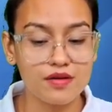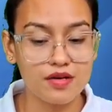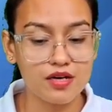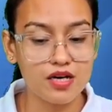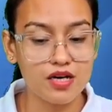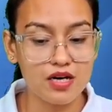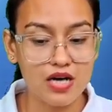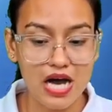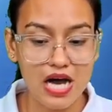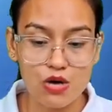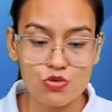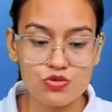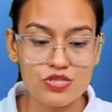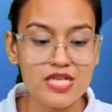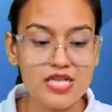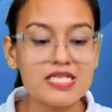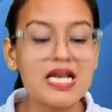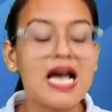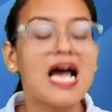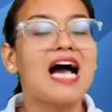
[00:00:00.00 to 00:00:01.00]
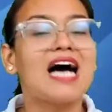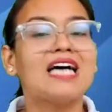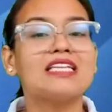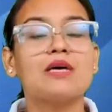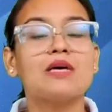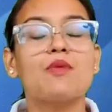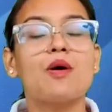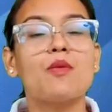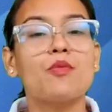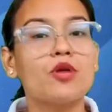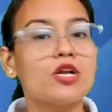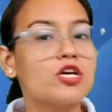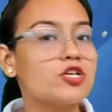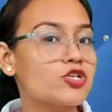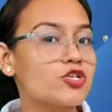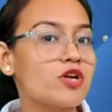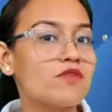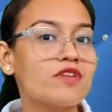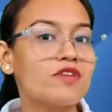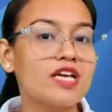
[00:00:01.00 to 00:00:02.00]
houses, and the population of
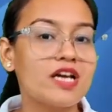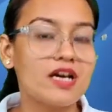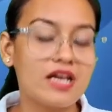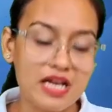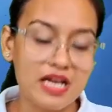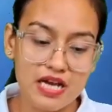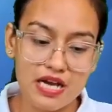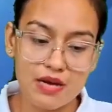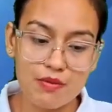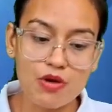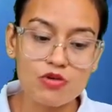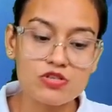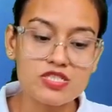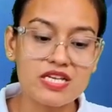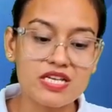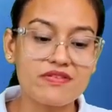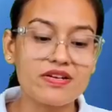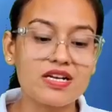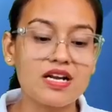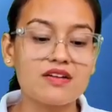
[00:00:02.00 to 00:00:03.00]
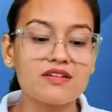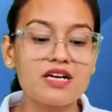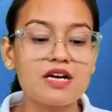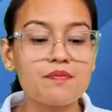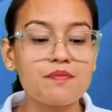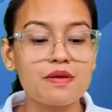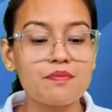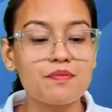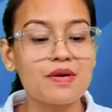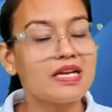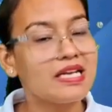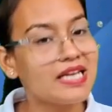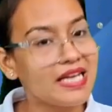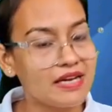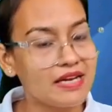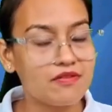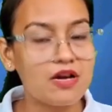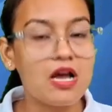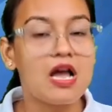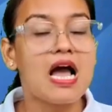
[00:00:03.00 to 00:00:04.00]
near about 700 people live,
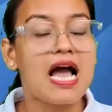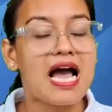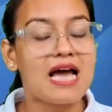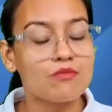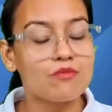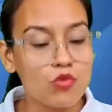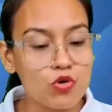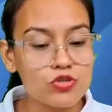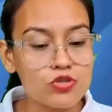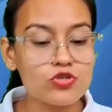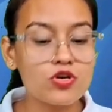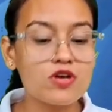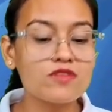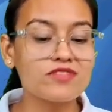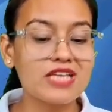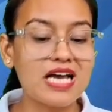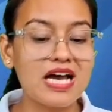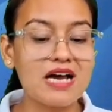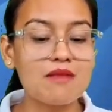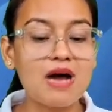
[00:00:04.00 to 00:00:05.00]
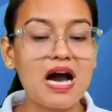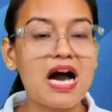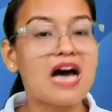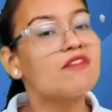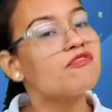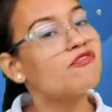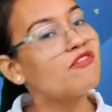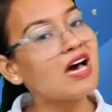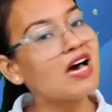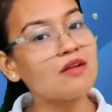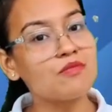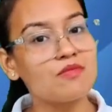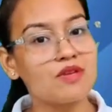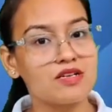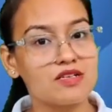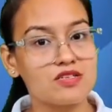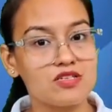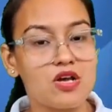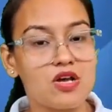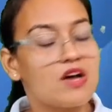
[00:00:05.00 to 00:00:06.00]
and most of them are farmers.
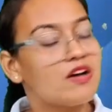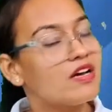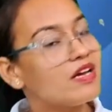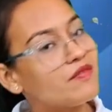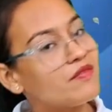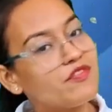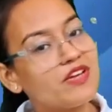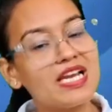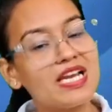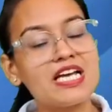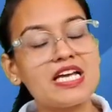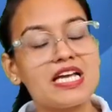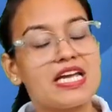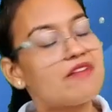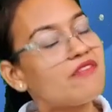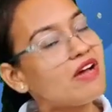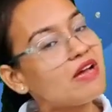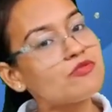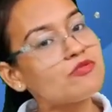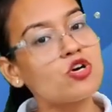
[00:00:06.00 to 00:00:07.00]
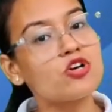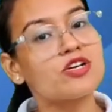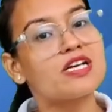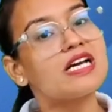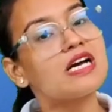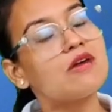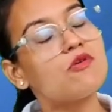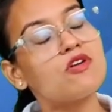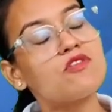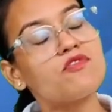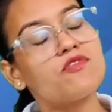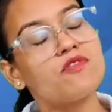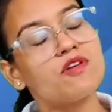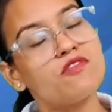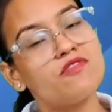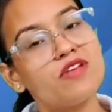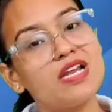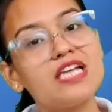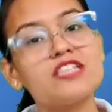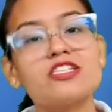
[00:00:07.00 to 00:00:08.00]
Village, if I'm talking about a
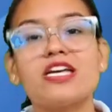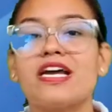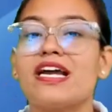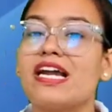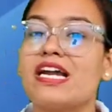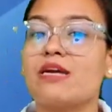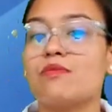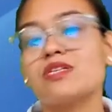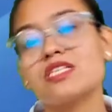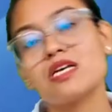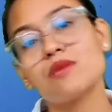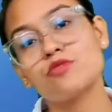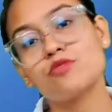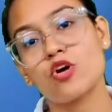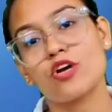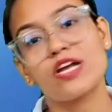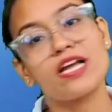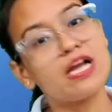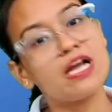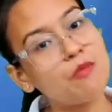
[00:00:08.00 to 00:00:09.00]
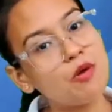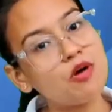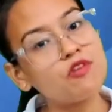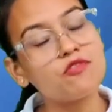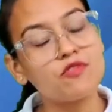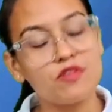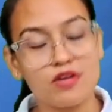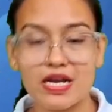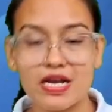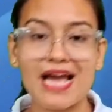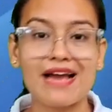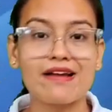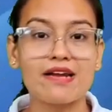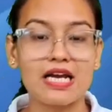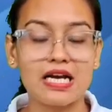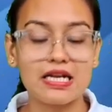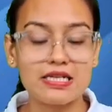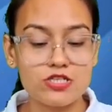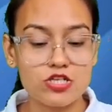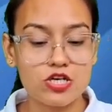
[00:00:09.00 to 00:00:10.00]
village, it means I'm talking about
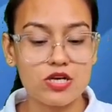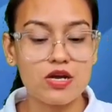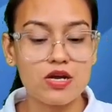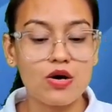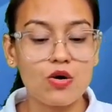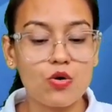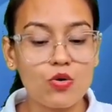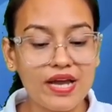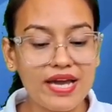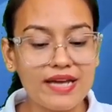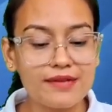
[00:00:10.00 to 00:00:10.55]
agriculture. Okay,